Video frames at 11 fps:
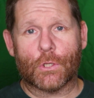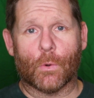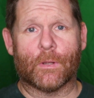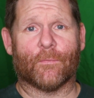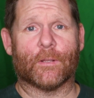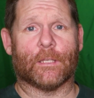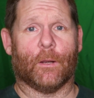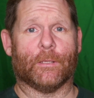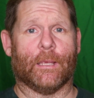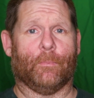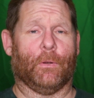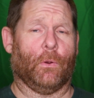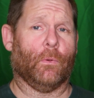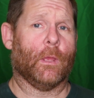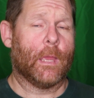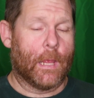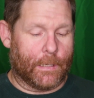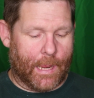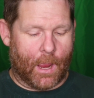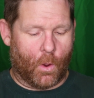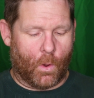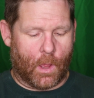There's no difference in a receptacle.
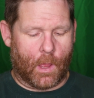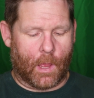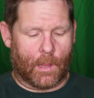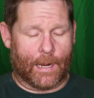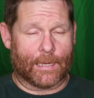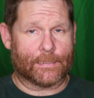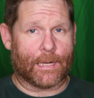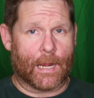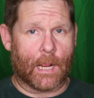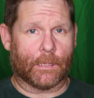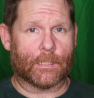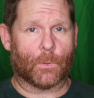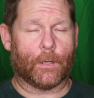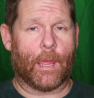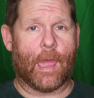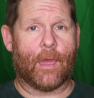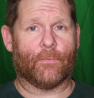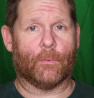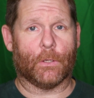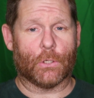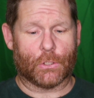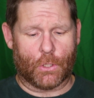Now, like I said, I cut this one in half and I'm
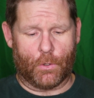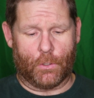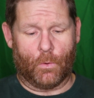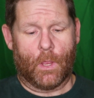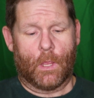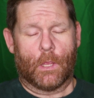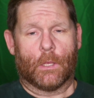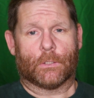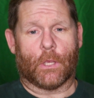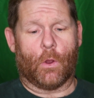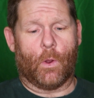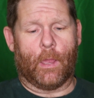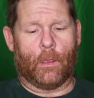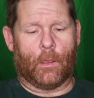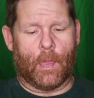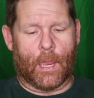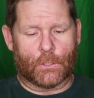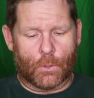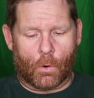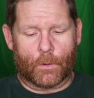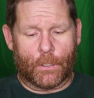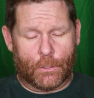going to show you. So, as you
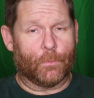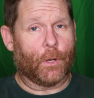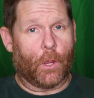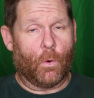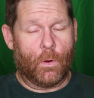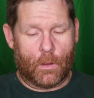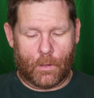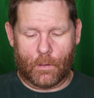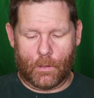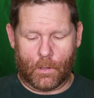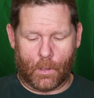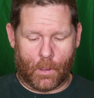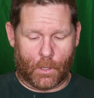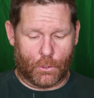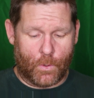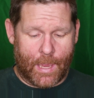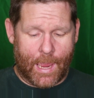already do know, uh, you